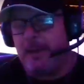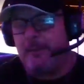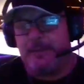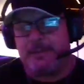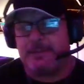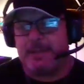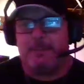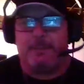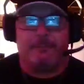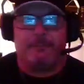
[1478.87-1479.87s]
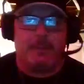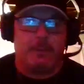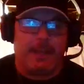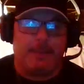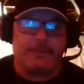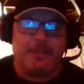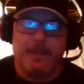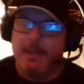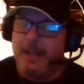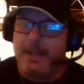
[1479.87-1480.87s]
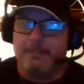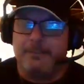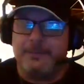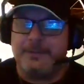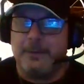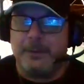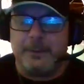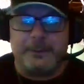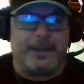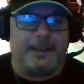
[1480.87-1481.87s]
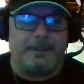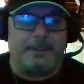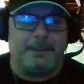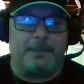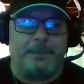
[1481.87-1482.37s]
out, and it's the same with the phone apps. I am still telling people,